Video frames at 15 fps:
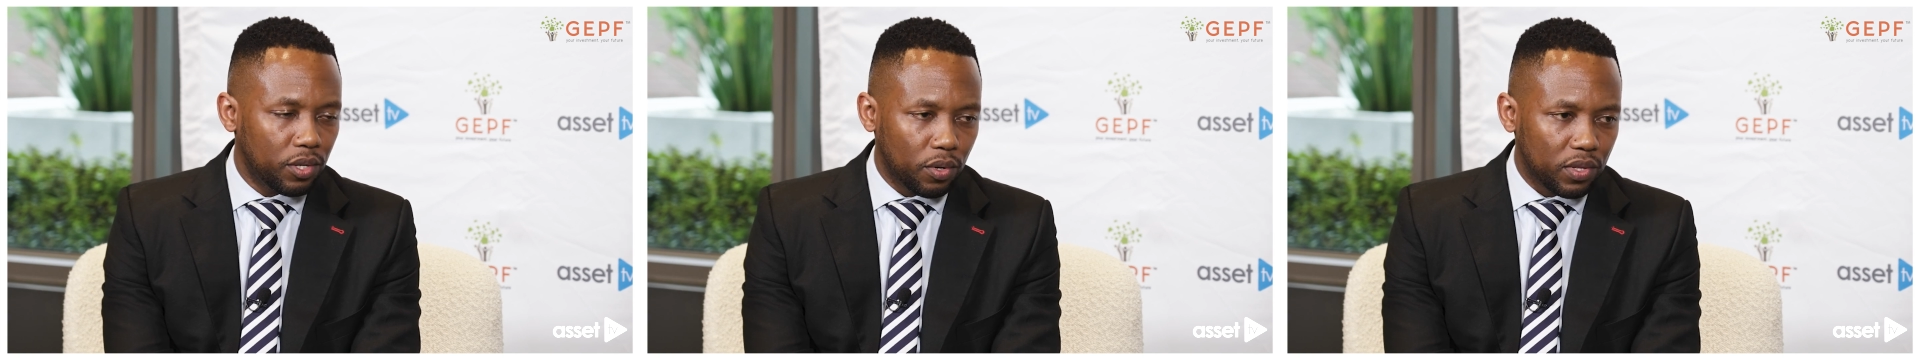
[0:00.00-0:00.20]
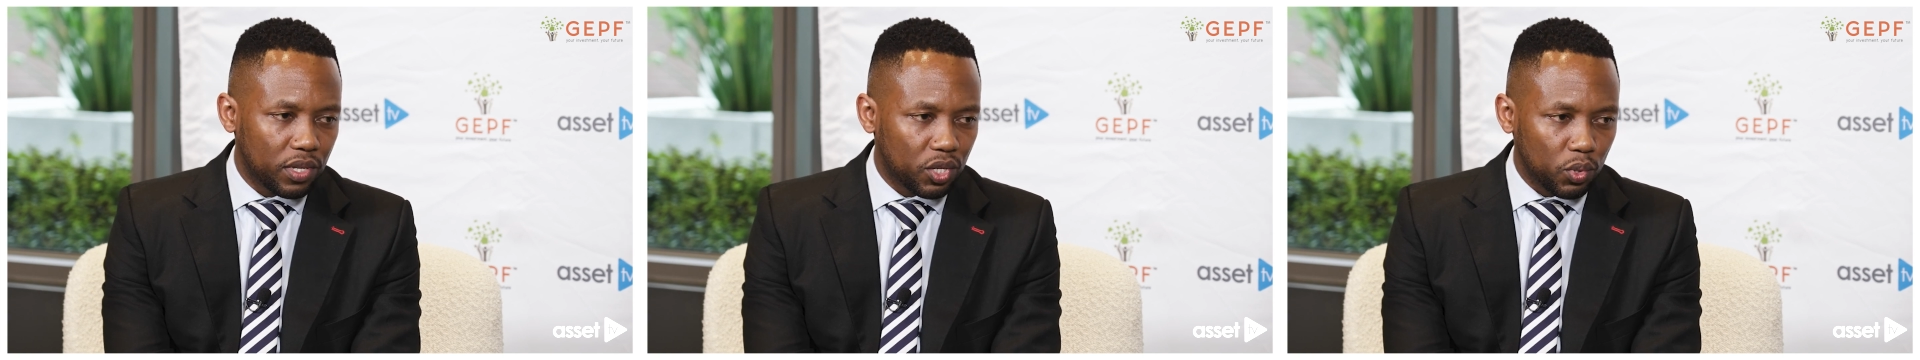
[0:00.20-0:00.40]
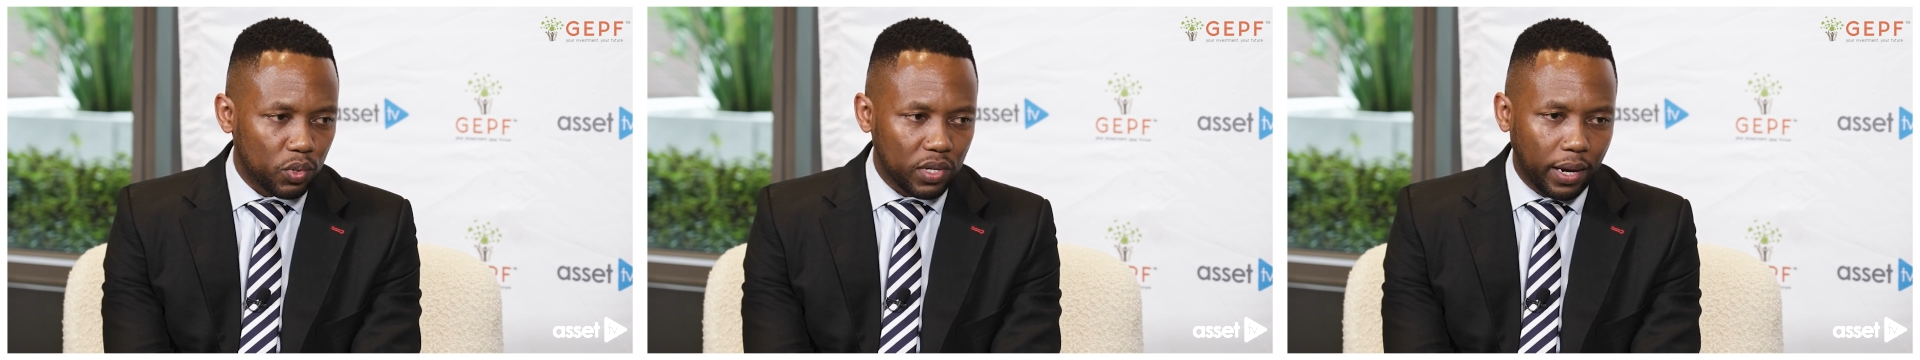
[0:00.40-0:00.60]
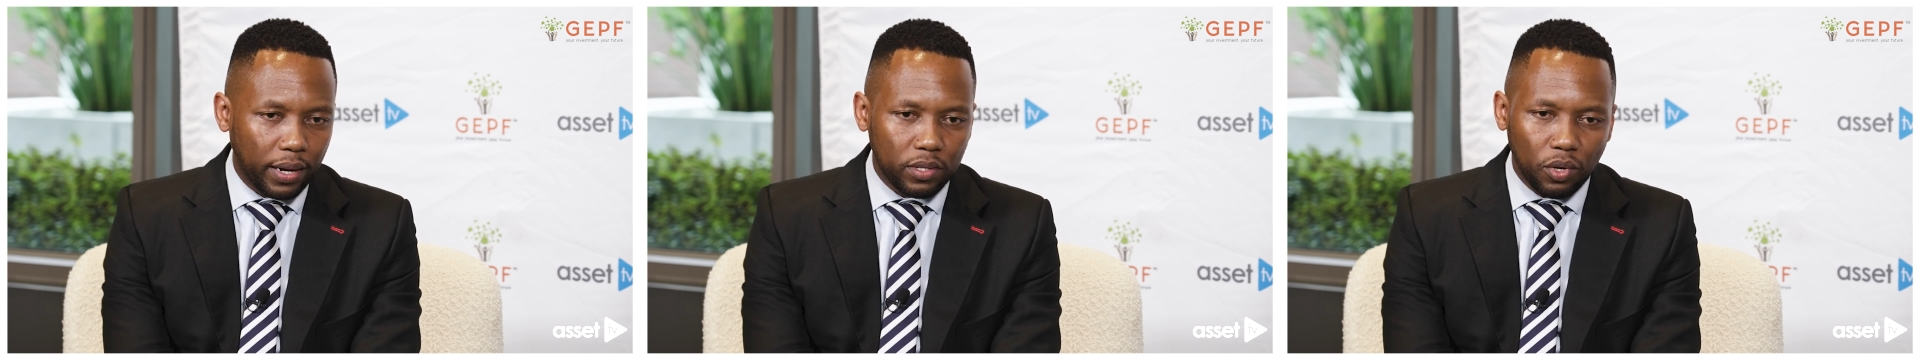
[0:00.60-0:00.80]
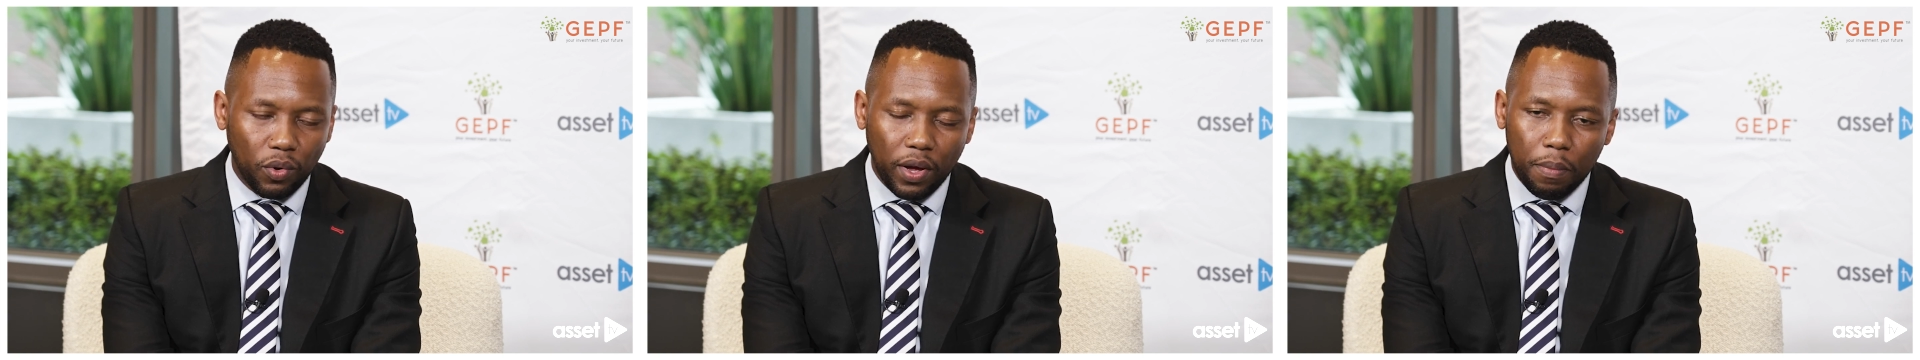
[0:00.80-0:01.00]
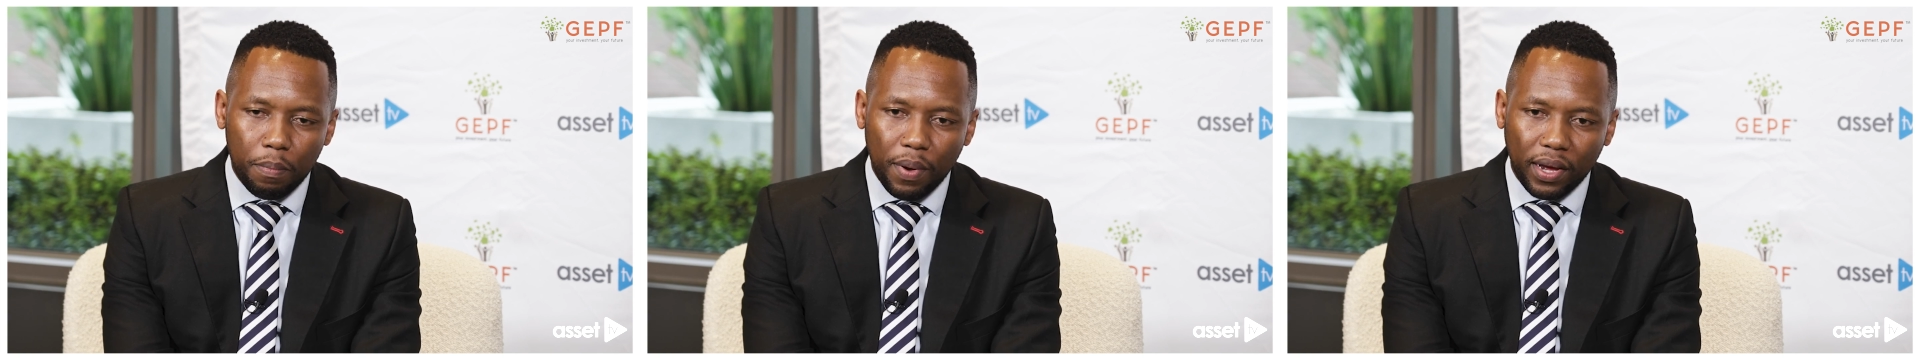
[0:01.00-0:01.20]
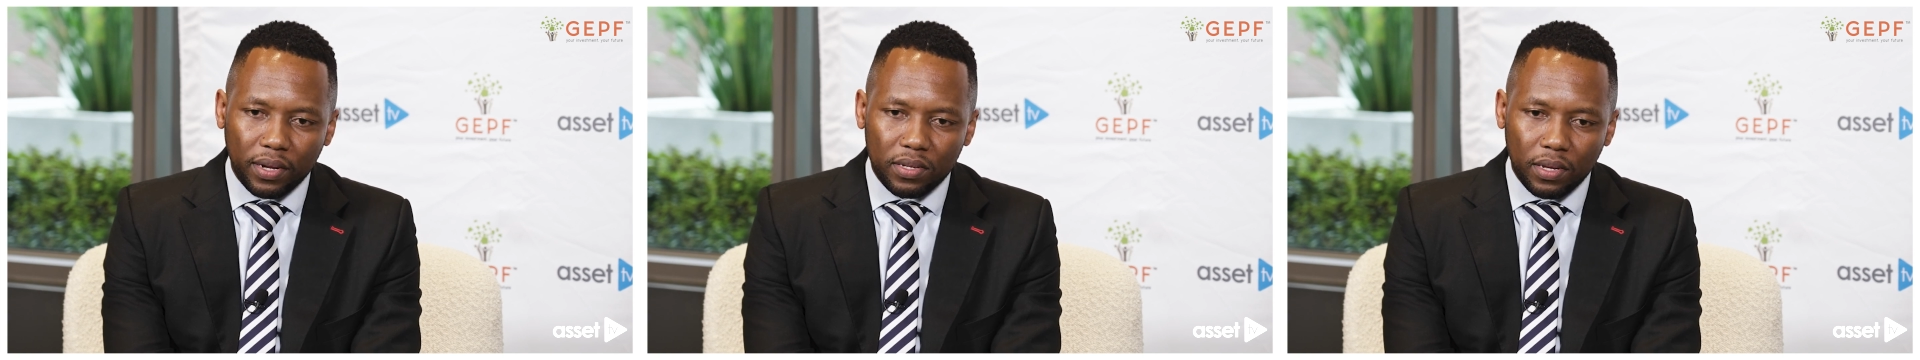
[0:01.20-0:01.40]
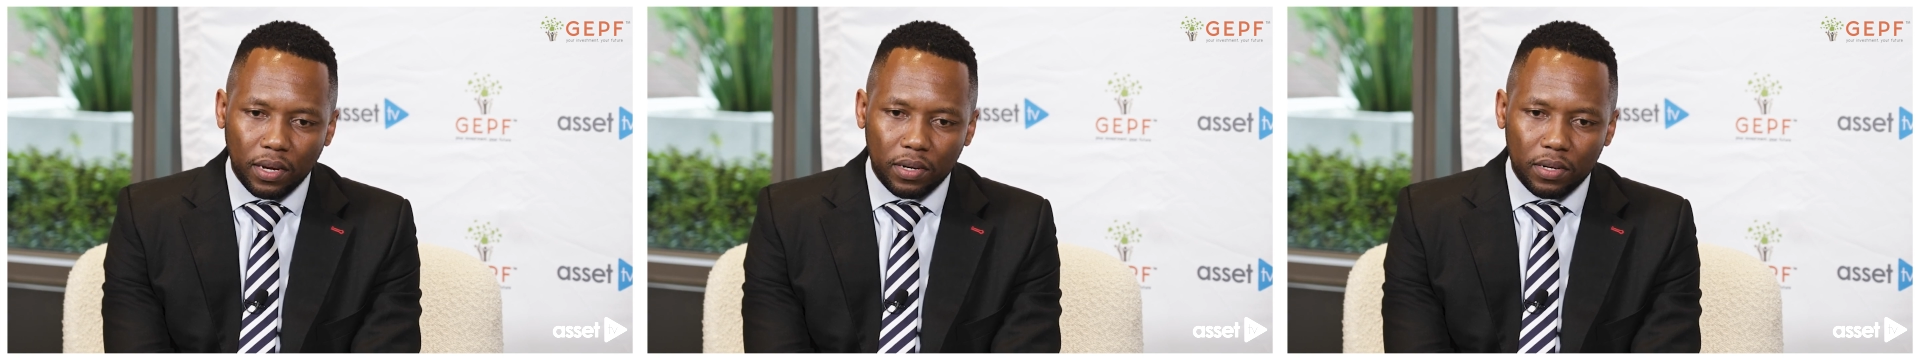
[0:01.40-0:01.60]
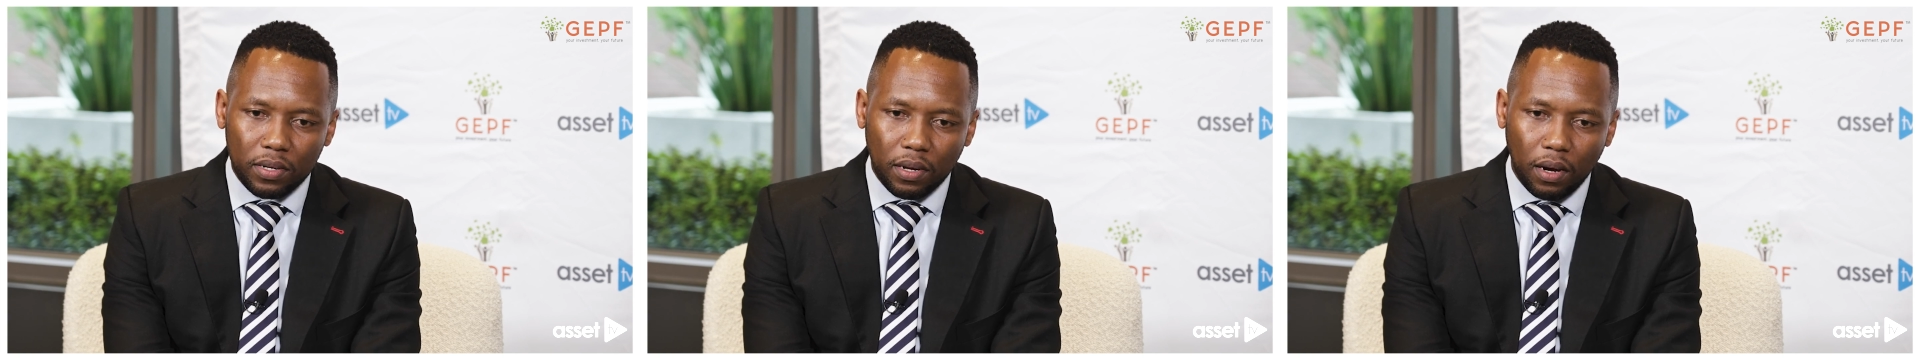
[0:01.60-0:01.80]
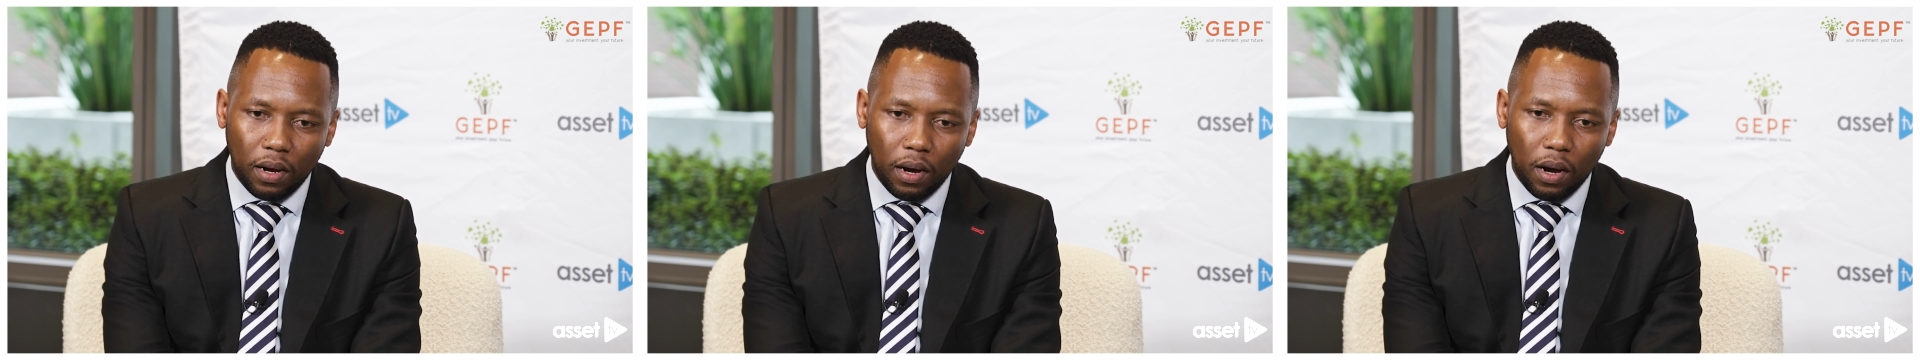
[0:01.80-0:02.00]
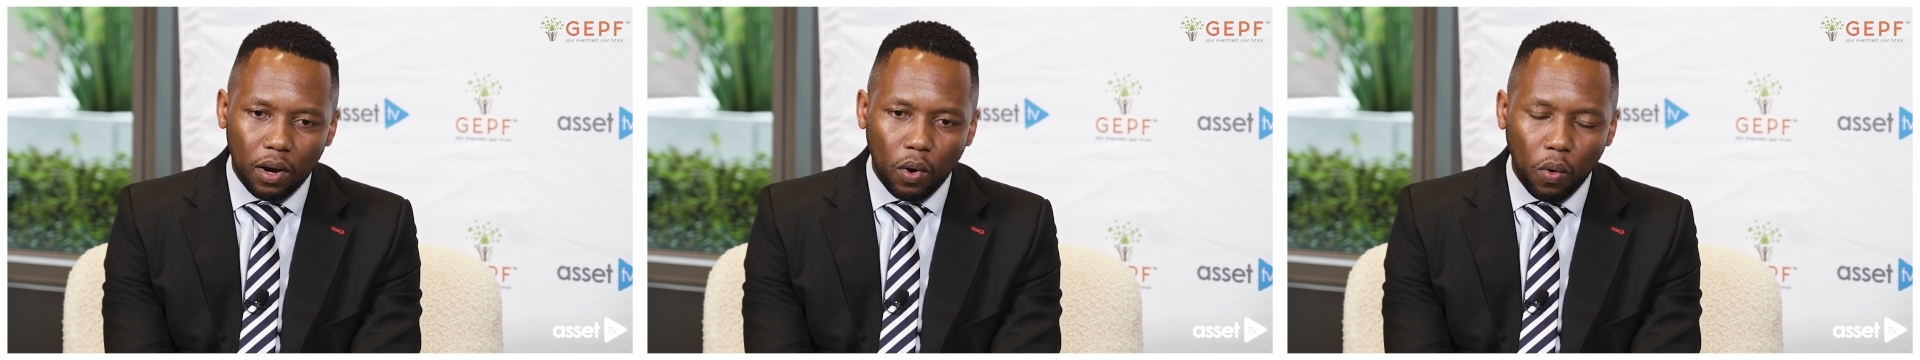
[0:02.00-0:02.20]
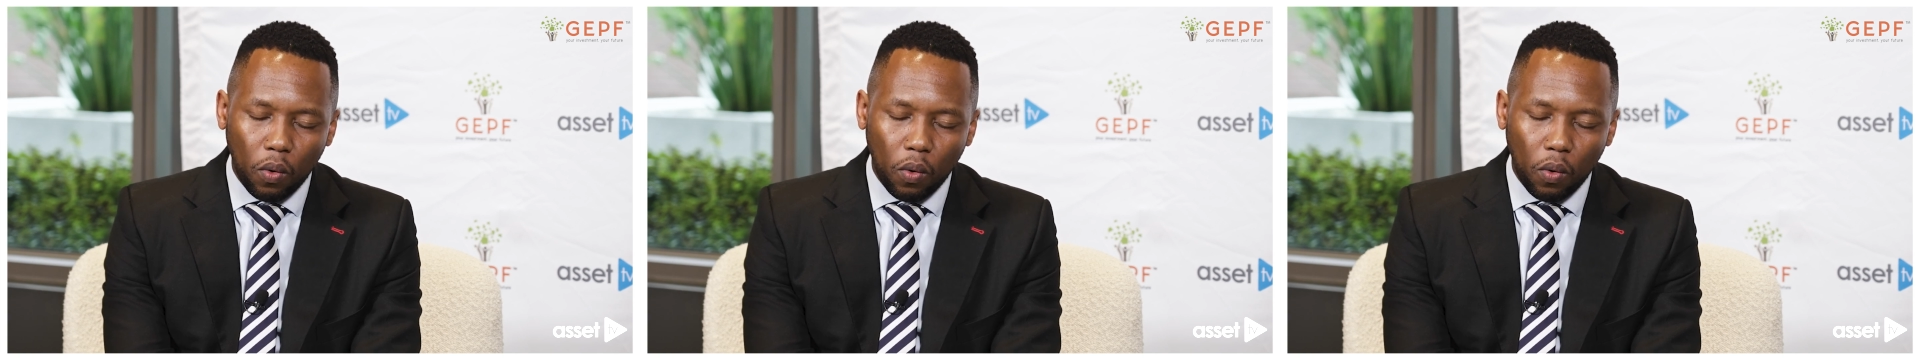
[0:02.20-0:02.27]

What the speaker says: the societal impacts that are